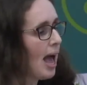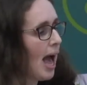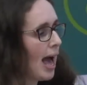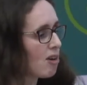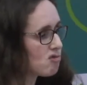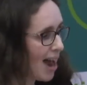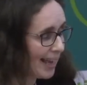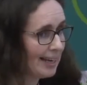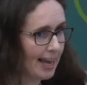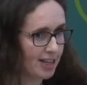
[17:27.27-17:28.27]
and
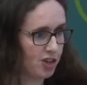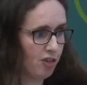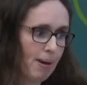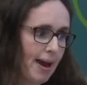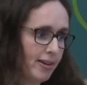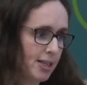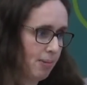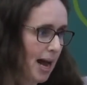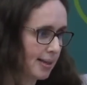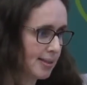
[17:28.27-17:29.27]
regulation of parenting
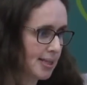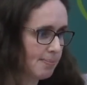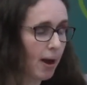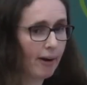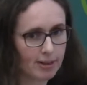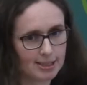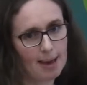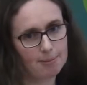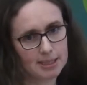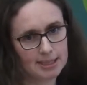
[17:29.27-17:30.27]
practices by
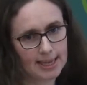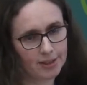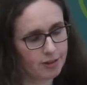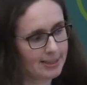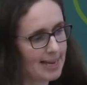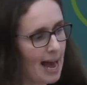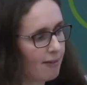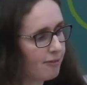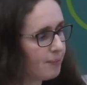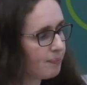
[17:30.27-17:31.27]
reception centre staff.